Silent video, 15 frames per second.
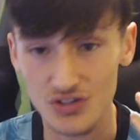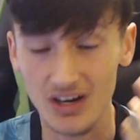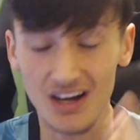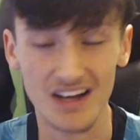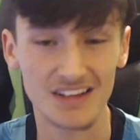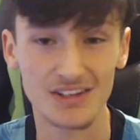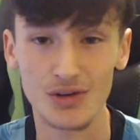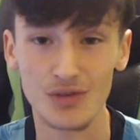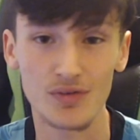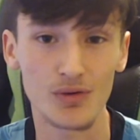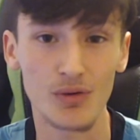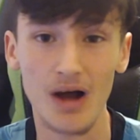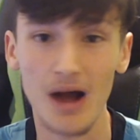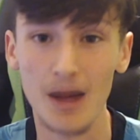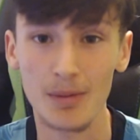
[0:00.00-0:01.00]
which I don't
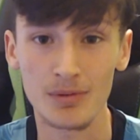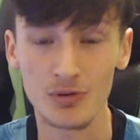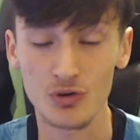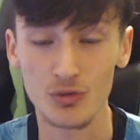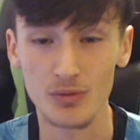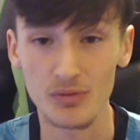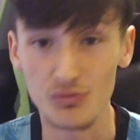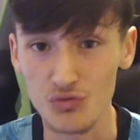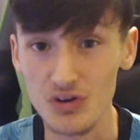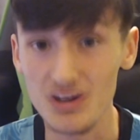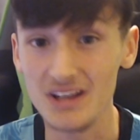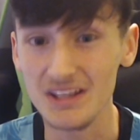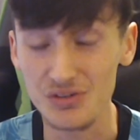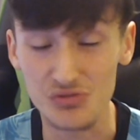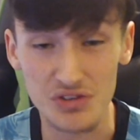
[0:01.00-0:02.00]
think will happen because it will
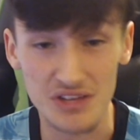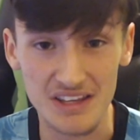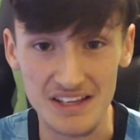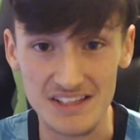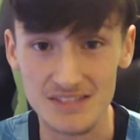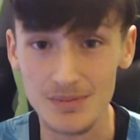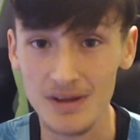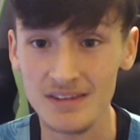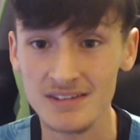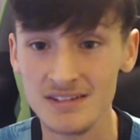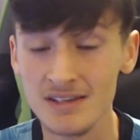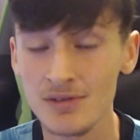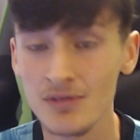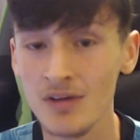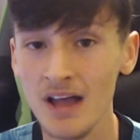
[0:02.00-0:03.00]
be really
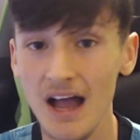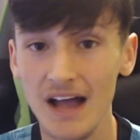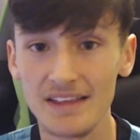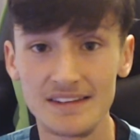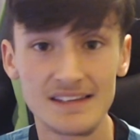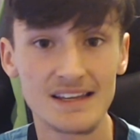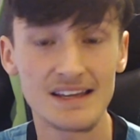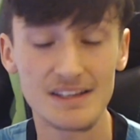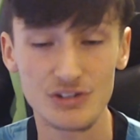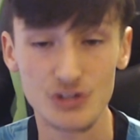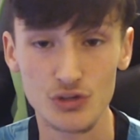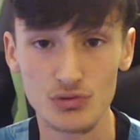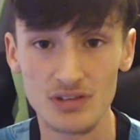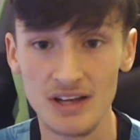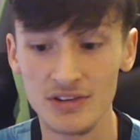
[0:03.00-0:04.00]
expensive, and EA
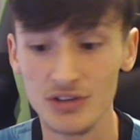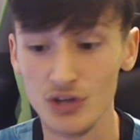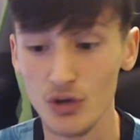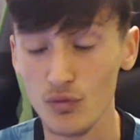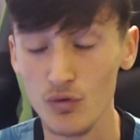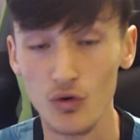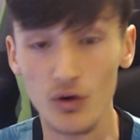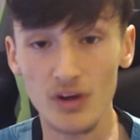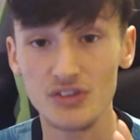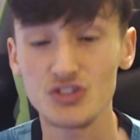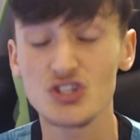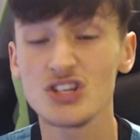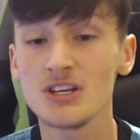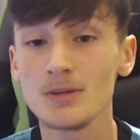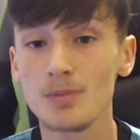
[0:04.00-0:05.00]
do tend to go for a
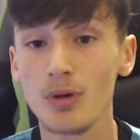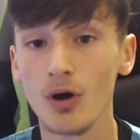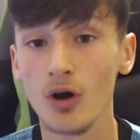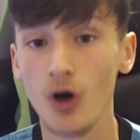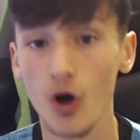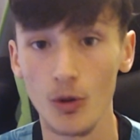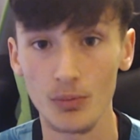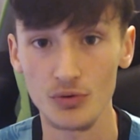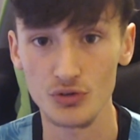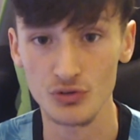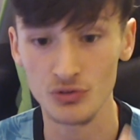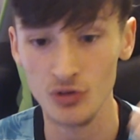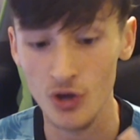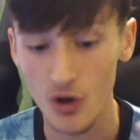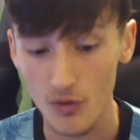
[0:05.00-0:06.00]
cheaper
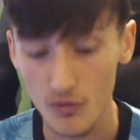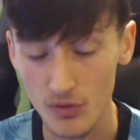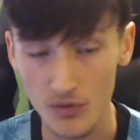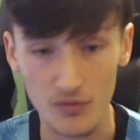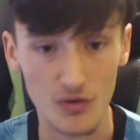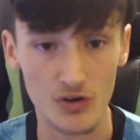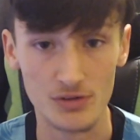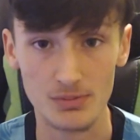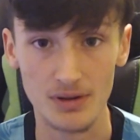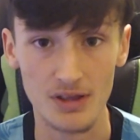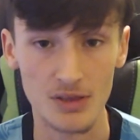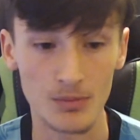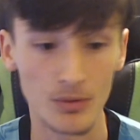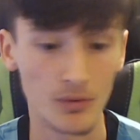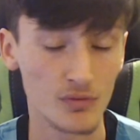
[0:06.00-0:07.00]
option for the first
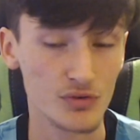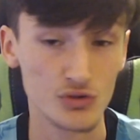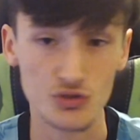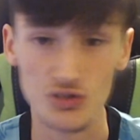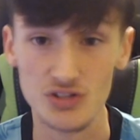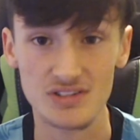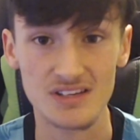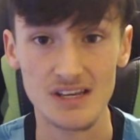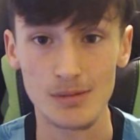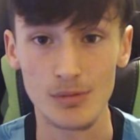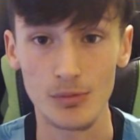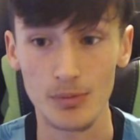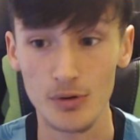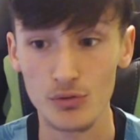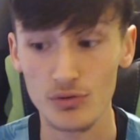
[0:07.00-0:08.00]
Player of the Month, such as
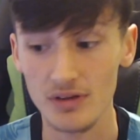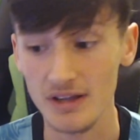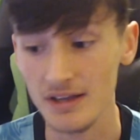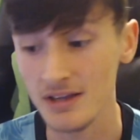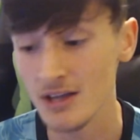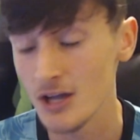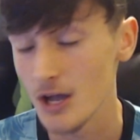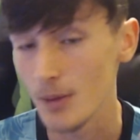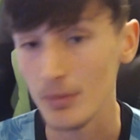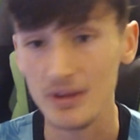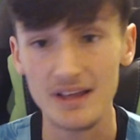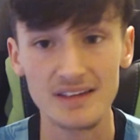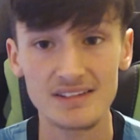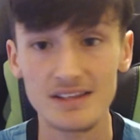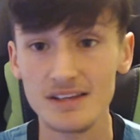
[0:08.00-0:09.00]
Teemu Pukki.
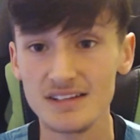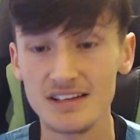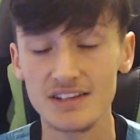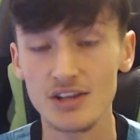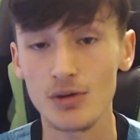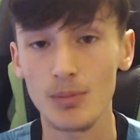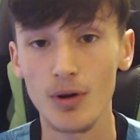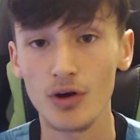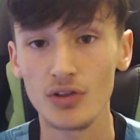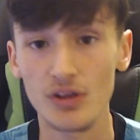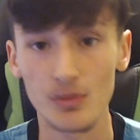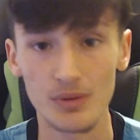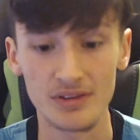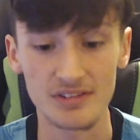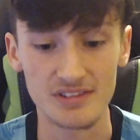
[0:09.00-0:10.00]
But let's say Sadio
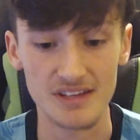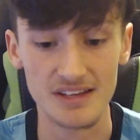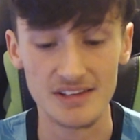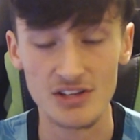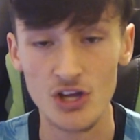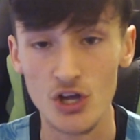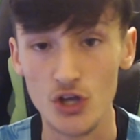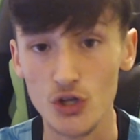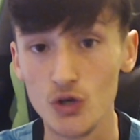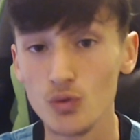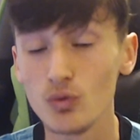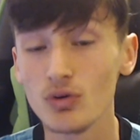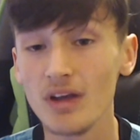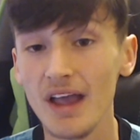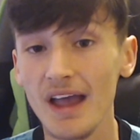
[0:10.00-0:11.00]
Mane wins it,
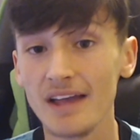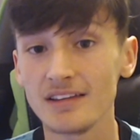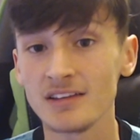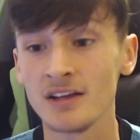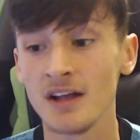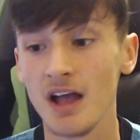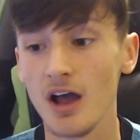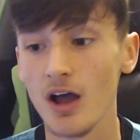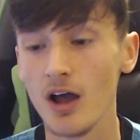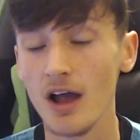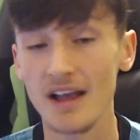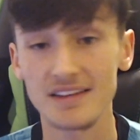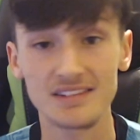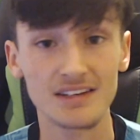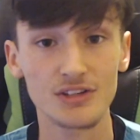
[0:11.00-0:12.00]
you will get
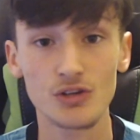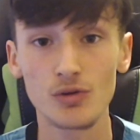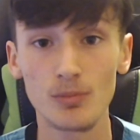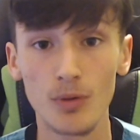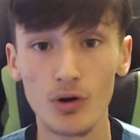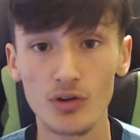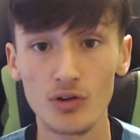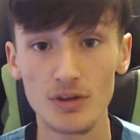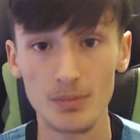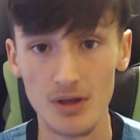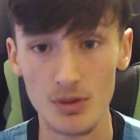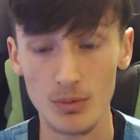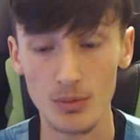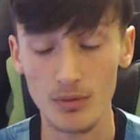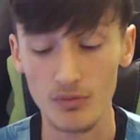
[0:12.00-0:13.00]
a Sadio Mane
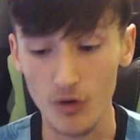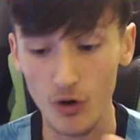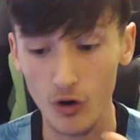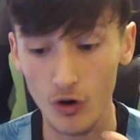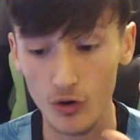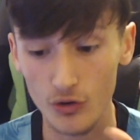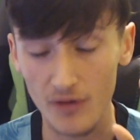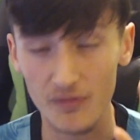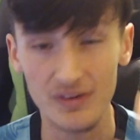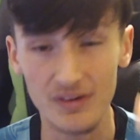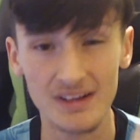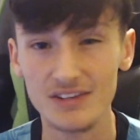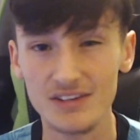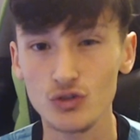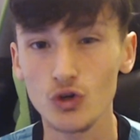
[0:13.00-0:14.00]
Player of the Month card. I
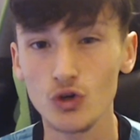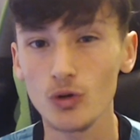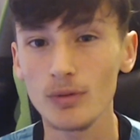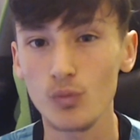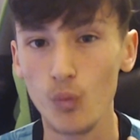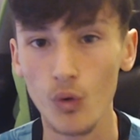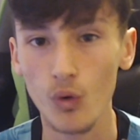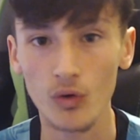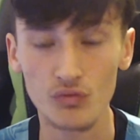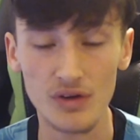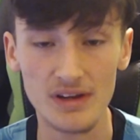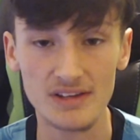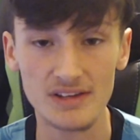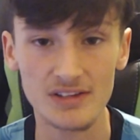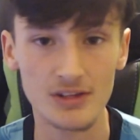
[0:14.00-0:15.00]
think it's normally 1
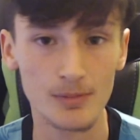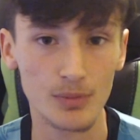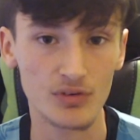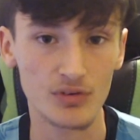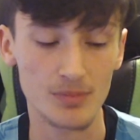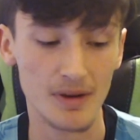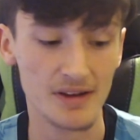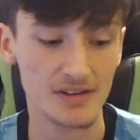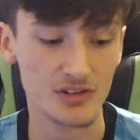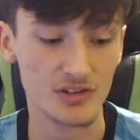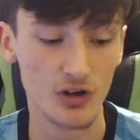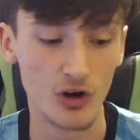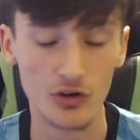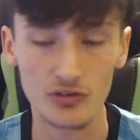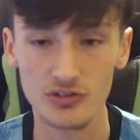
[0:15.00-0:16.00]
rating above its base
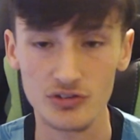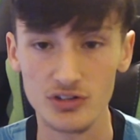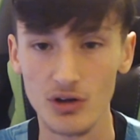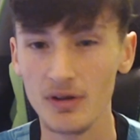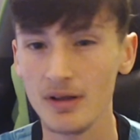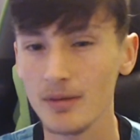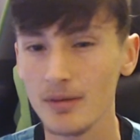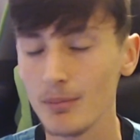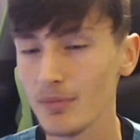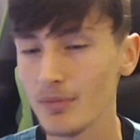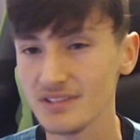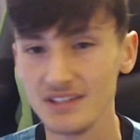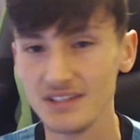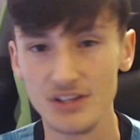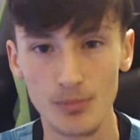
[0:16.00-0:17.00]
card, so I think
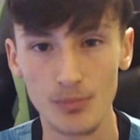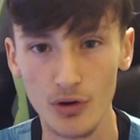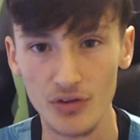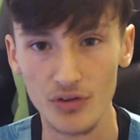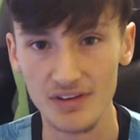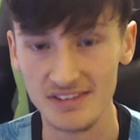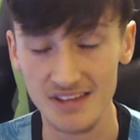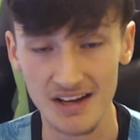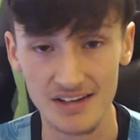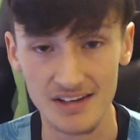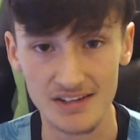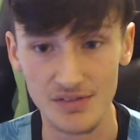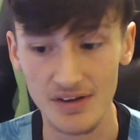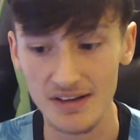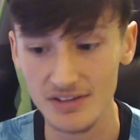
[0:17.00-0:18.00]
Sadio Mane is
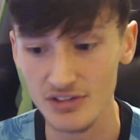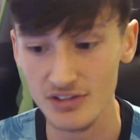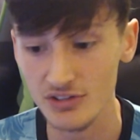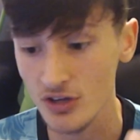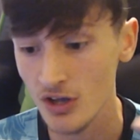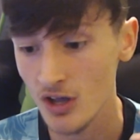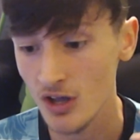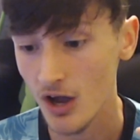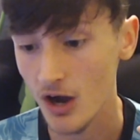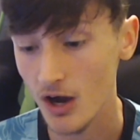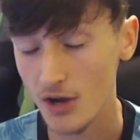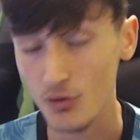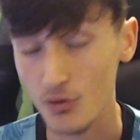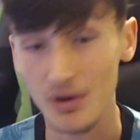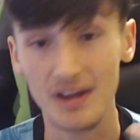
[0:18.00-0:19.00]
90 rated.
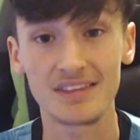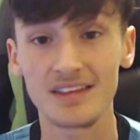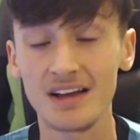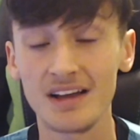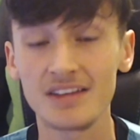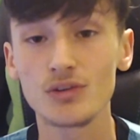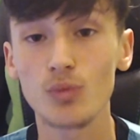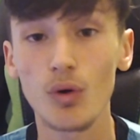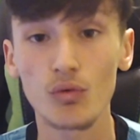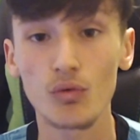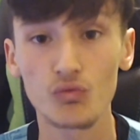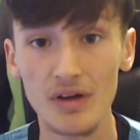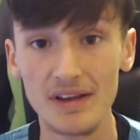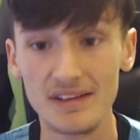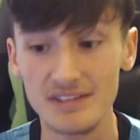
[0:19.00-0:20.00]
You'll get a
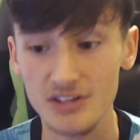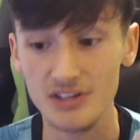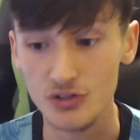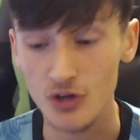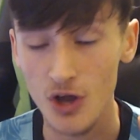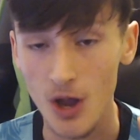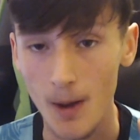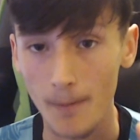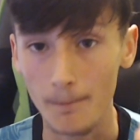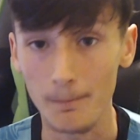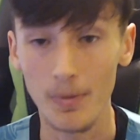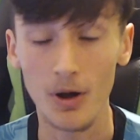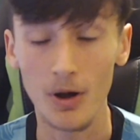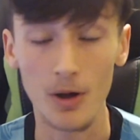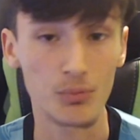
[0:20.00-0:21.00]
91 rated
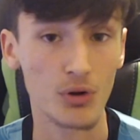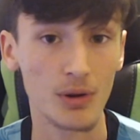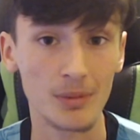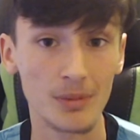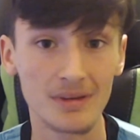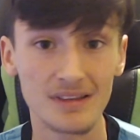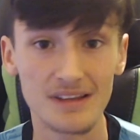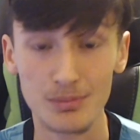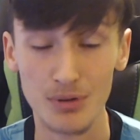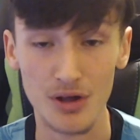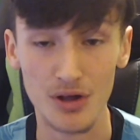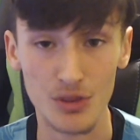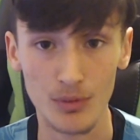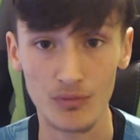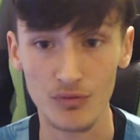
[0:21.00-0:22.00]
Premier League
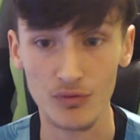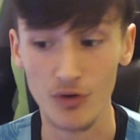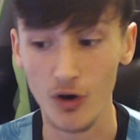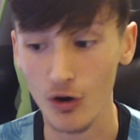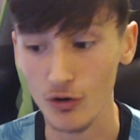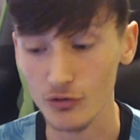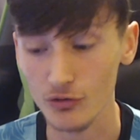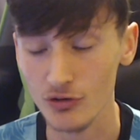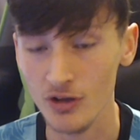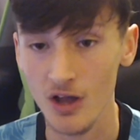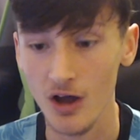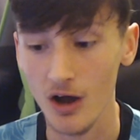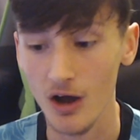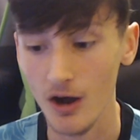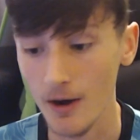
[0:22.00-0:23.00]
Player of the Month card
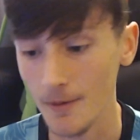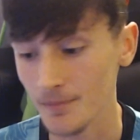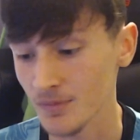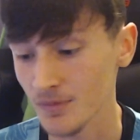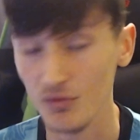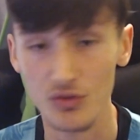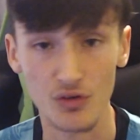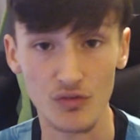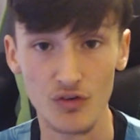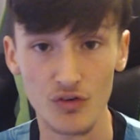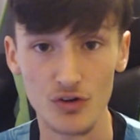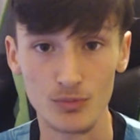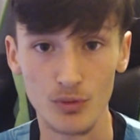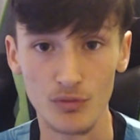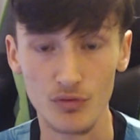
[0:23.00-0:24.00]
for the
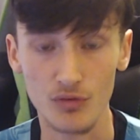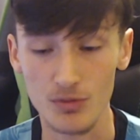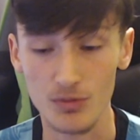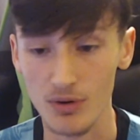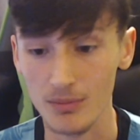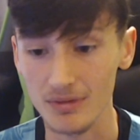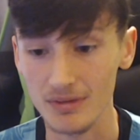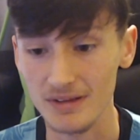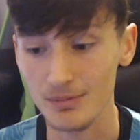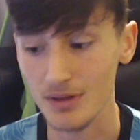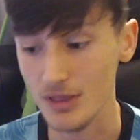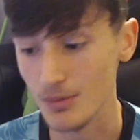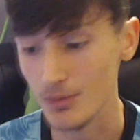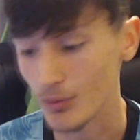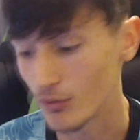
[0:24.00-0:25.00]
first month of the Premier League
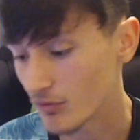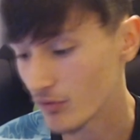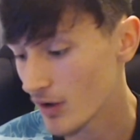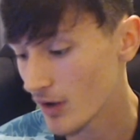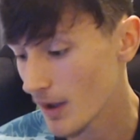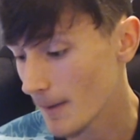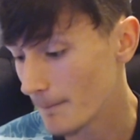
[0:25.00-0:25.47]
Player of the Month.